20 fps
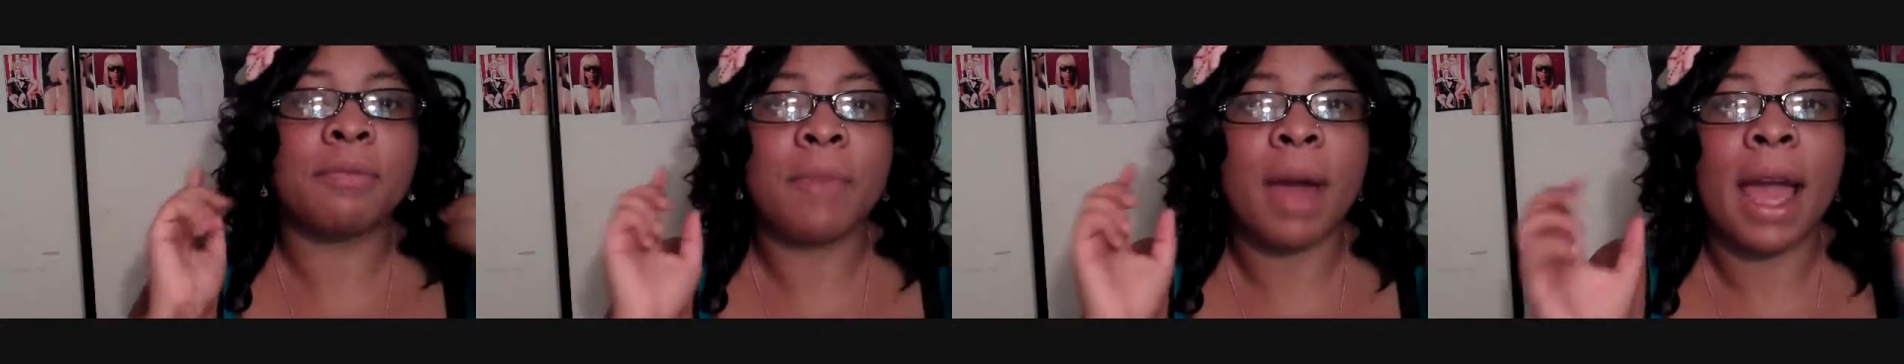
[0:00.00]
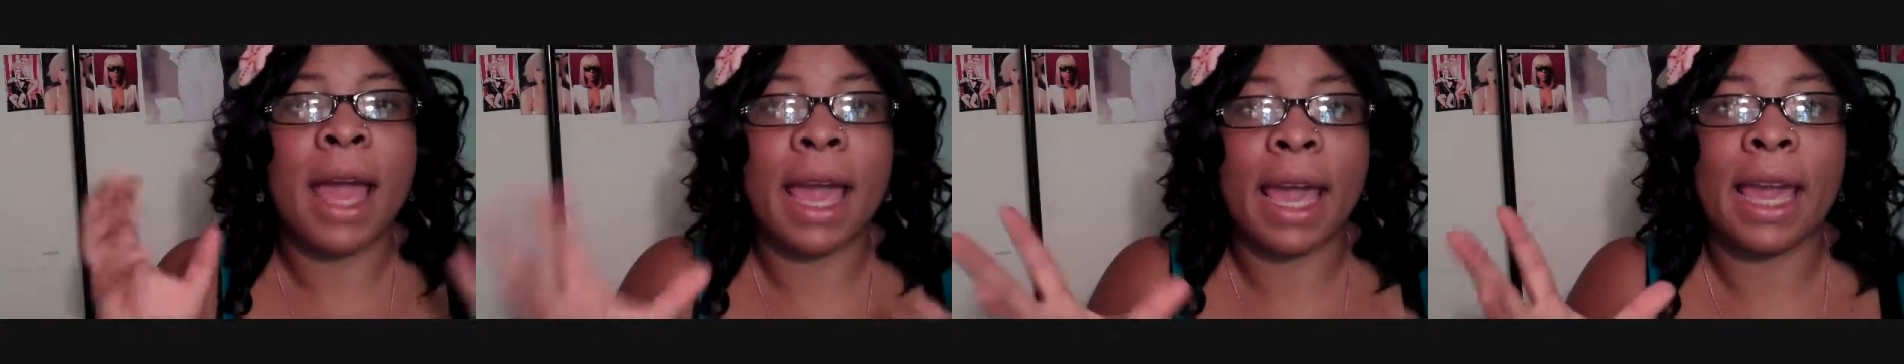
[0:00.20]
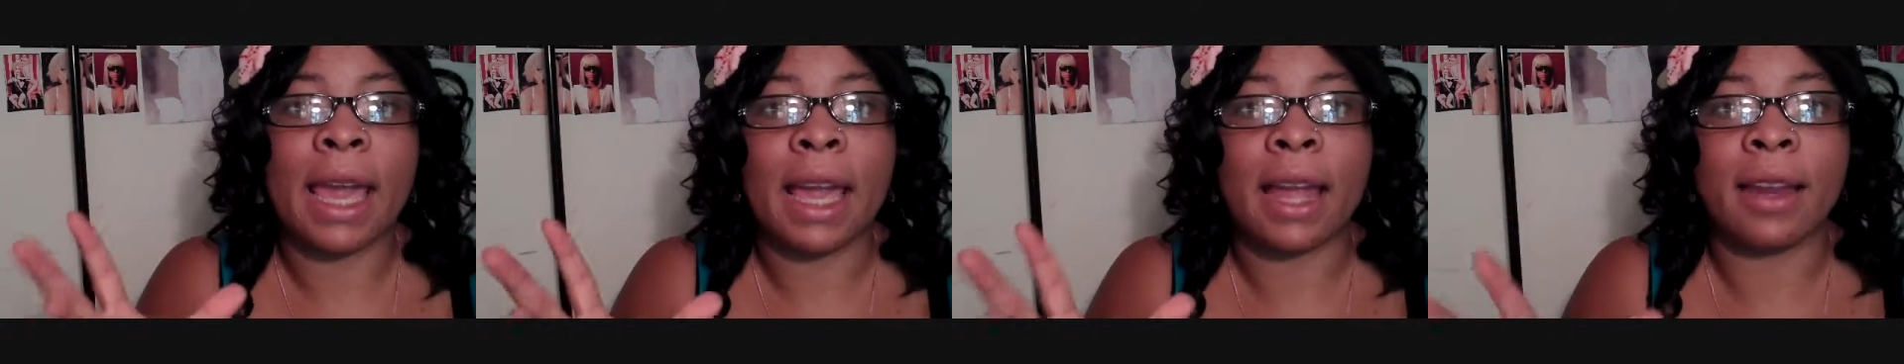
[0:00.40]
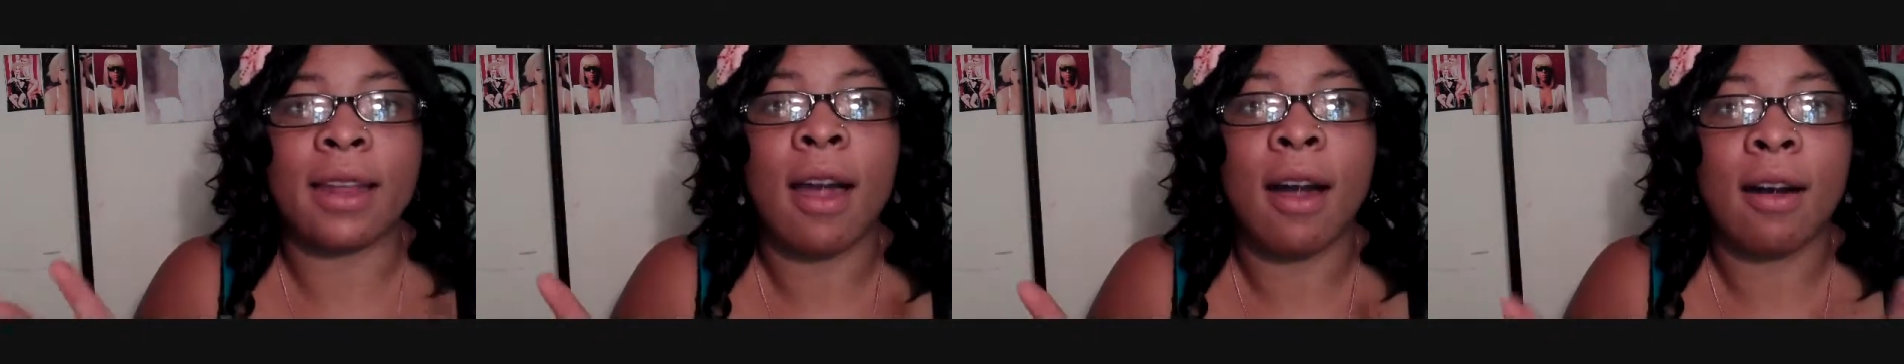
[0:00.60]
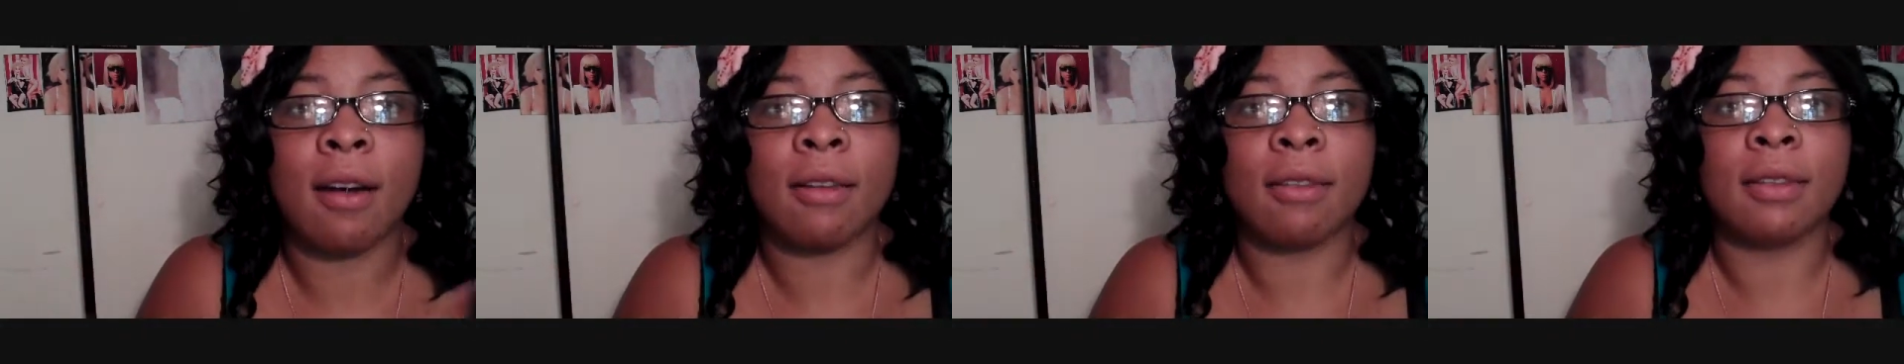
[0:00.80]
By hand,
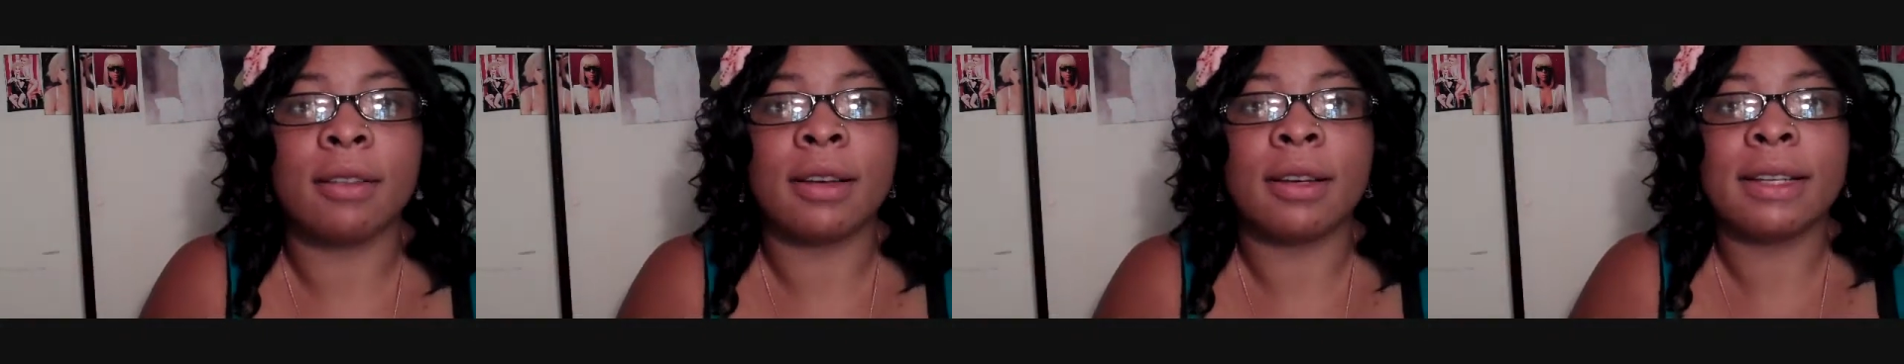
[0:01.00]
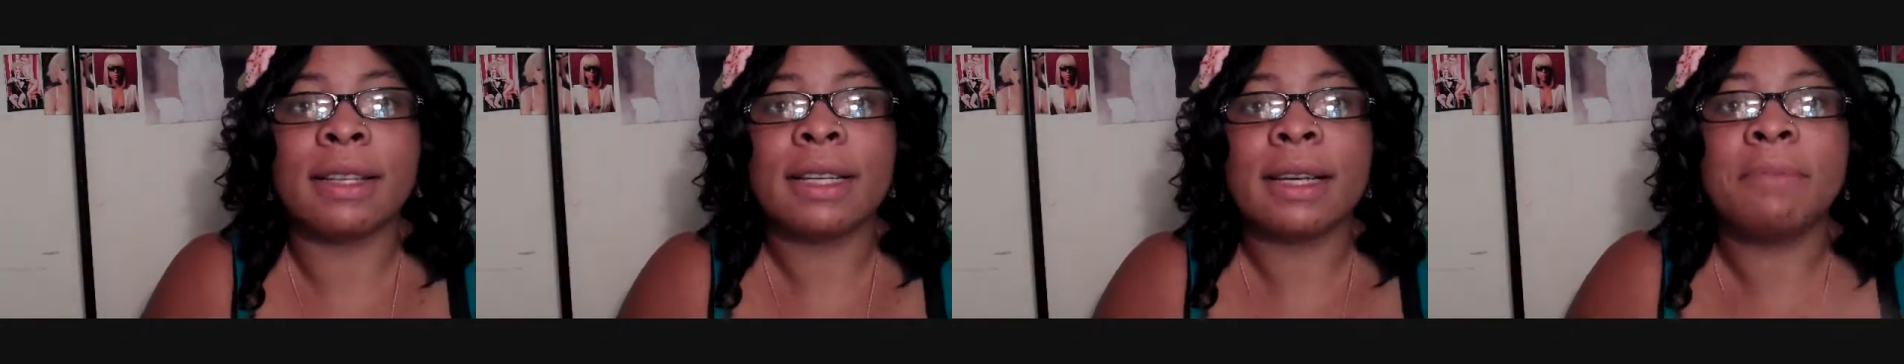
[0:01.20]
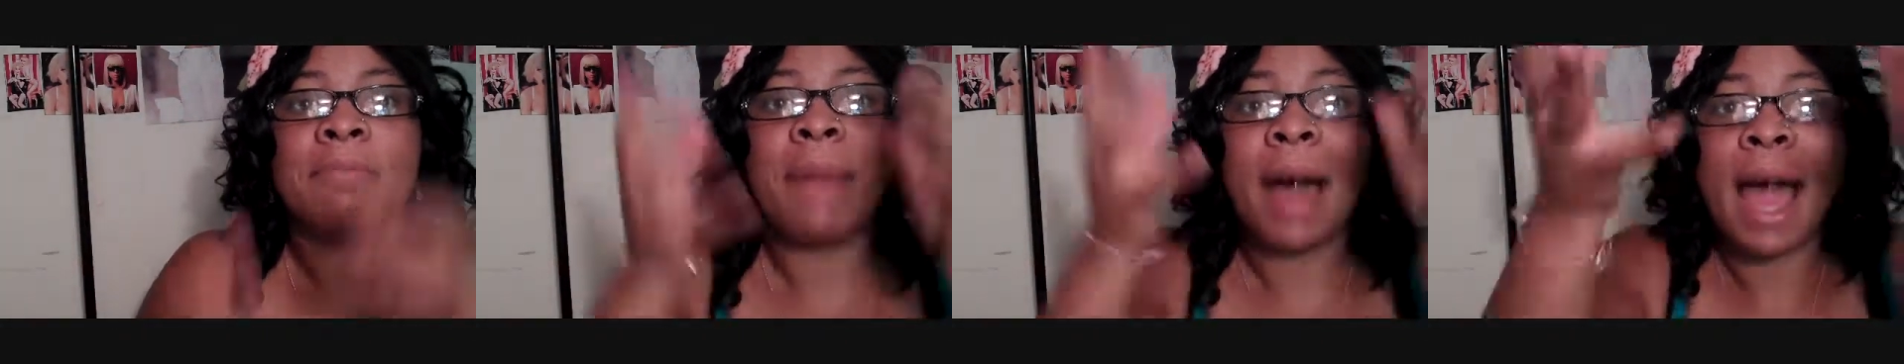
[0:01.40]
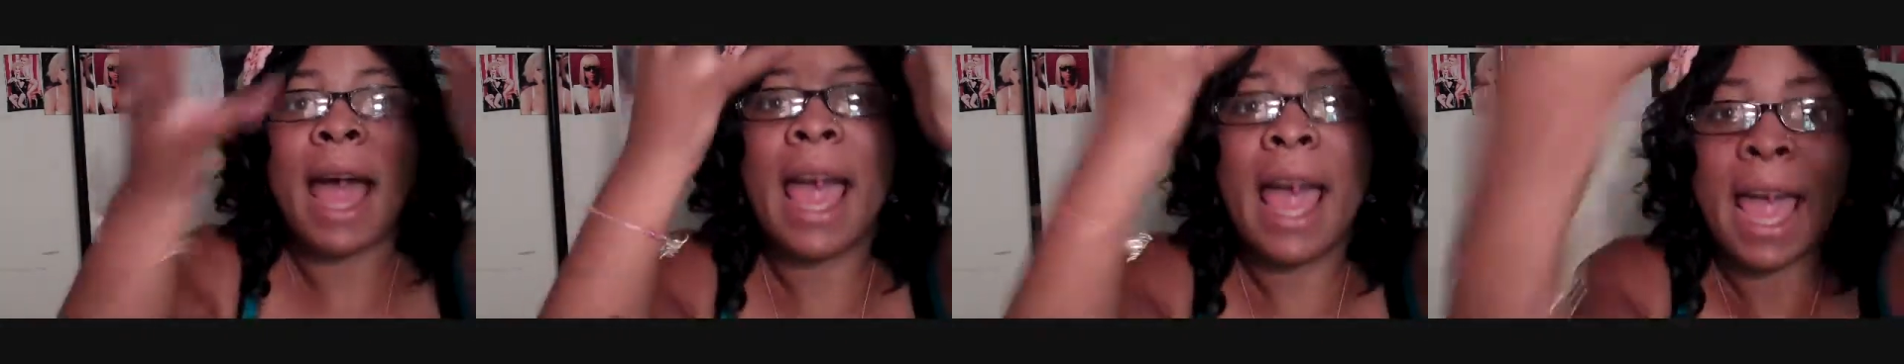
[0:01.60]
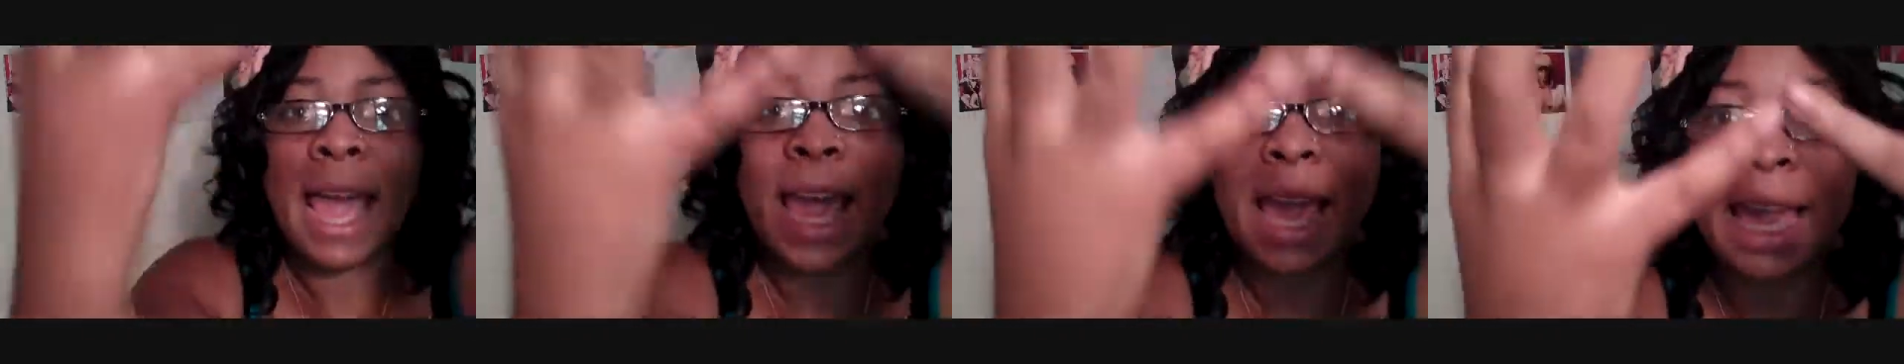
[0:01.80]
y'all. By
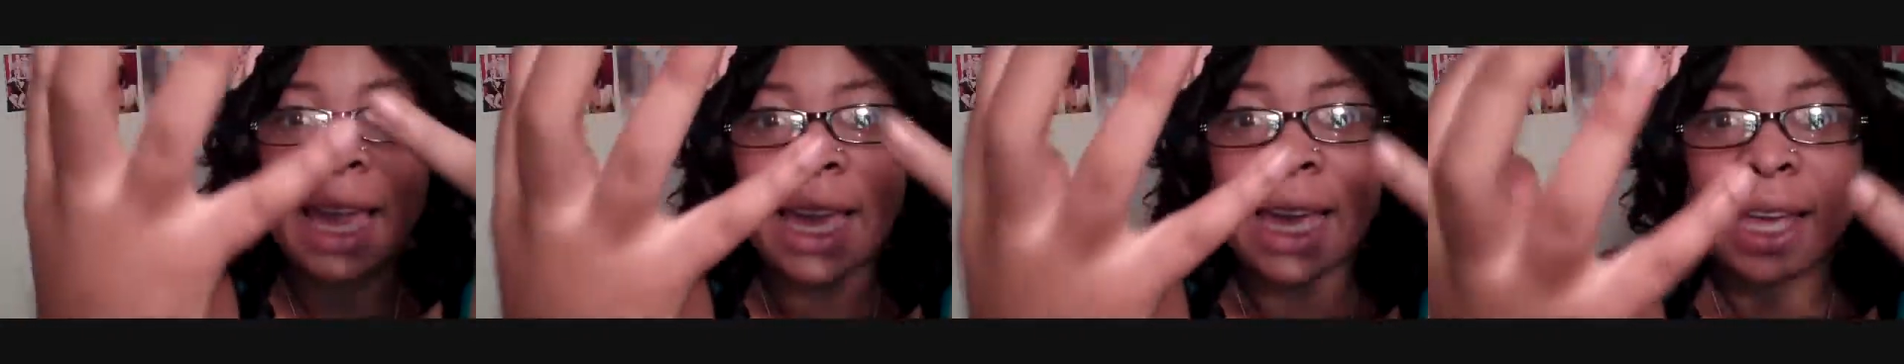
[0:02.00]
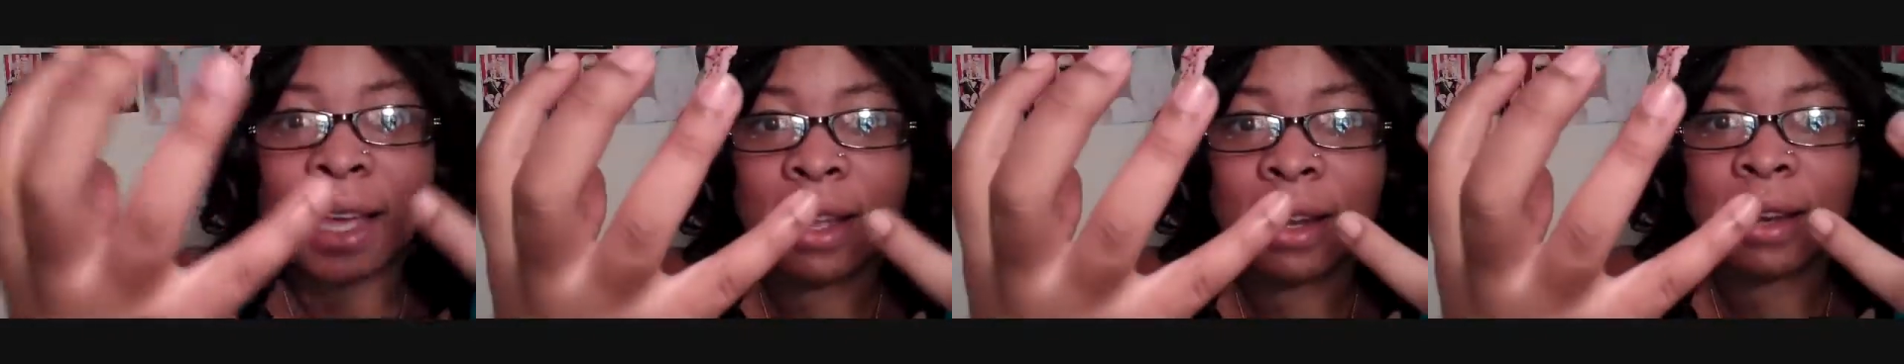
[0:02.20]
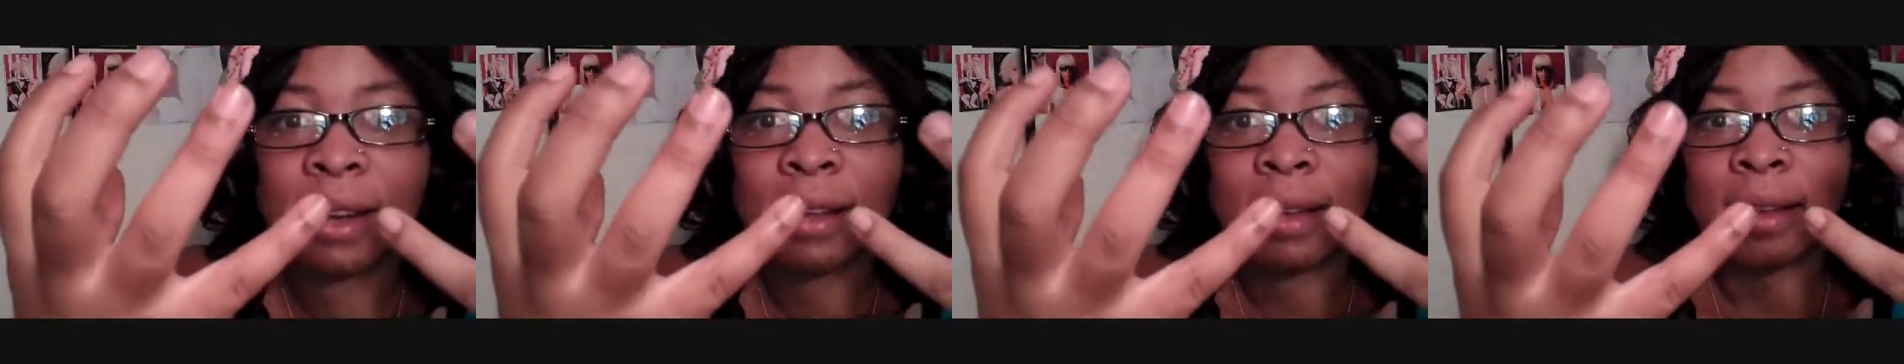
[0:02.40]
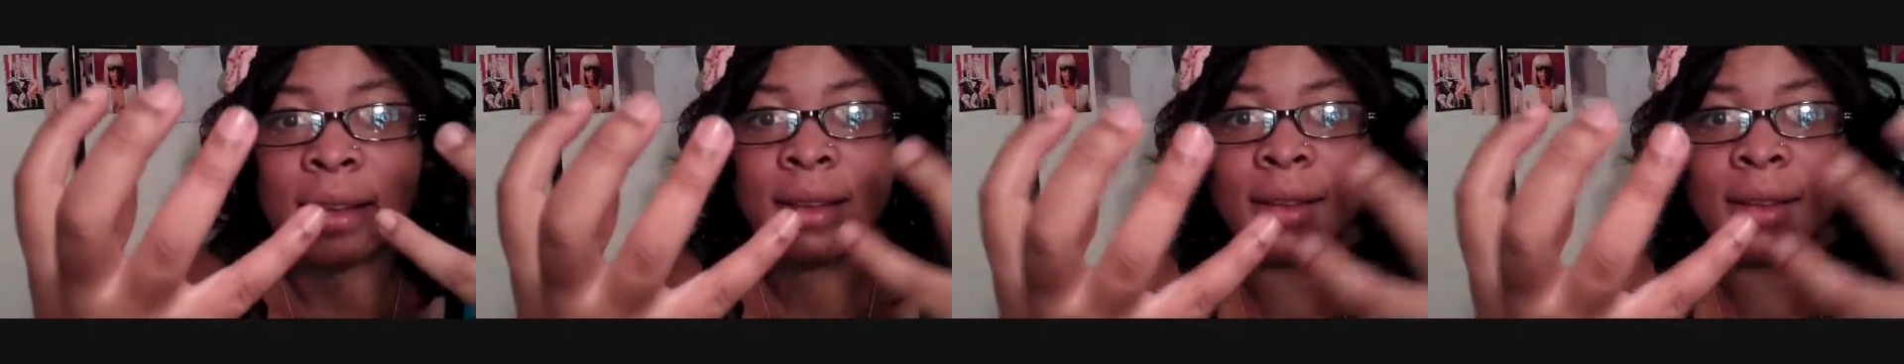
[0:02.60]
hand.